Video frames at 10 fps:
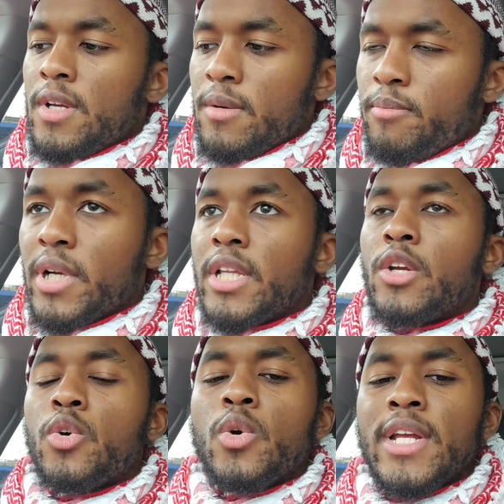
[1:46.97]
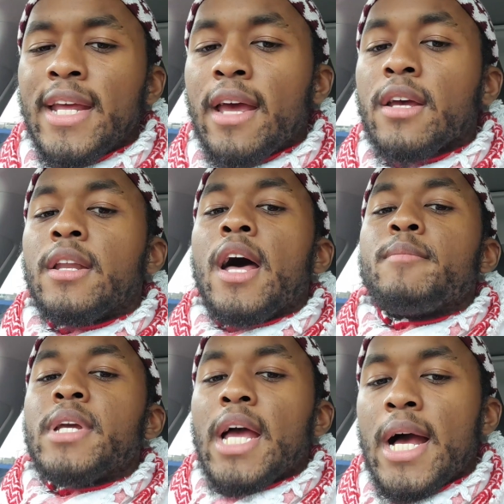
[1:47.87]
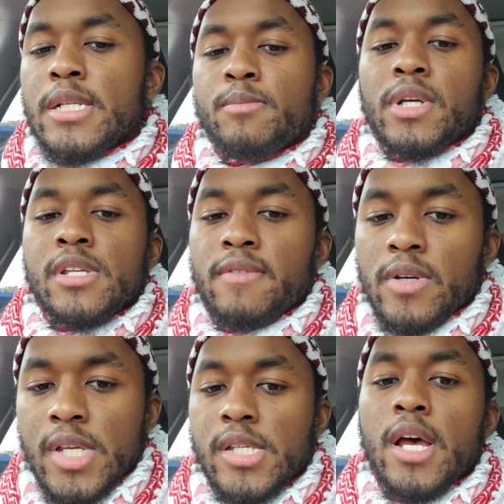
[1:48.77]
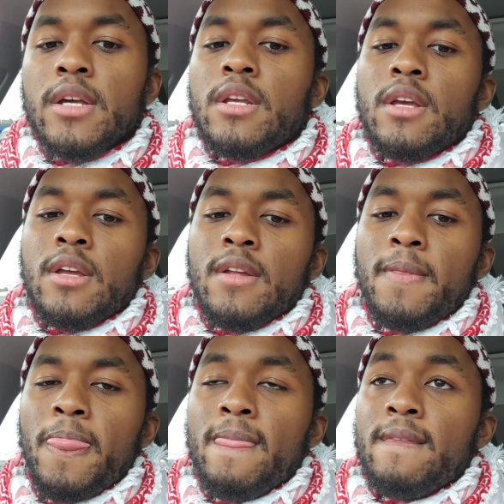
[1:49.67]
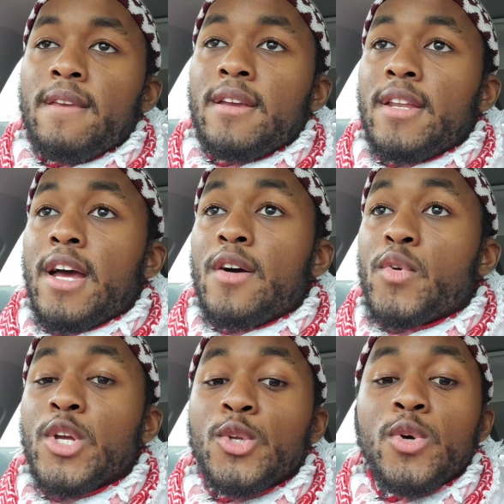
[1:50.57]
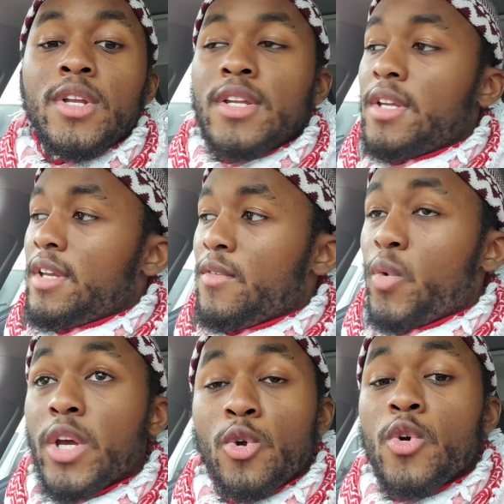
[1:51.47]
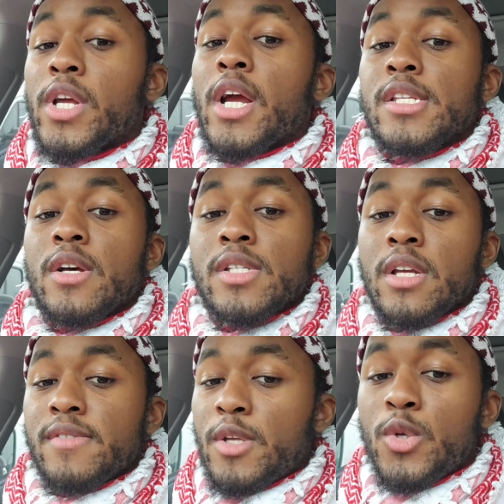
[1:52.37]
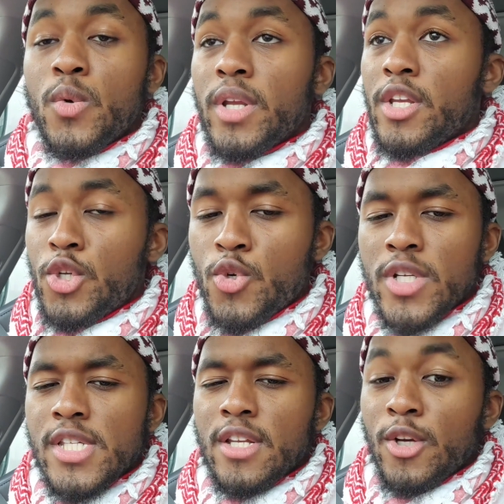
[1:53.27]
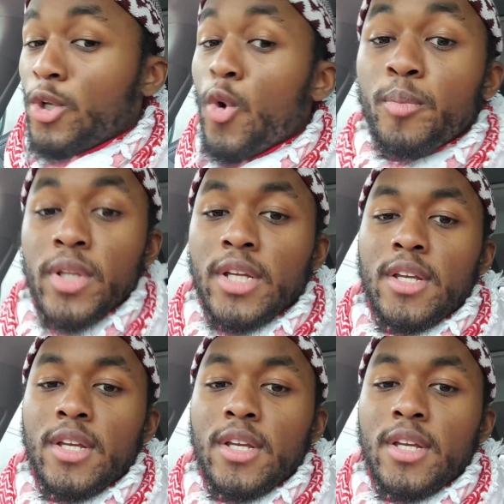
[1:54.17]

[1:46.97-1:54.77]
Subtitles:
political, and economic aspects of our society. Now, if we can do it, if we can organize ourselves and do it in unison globally,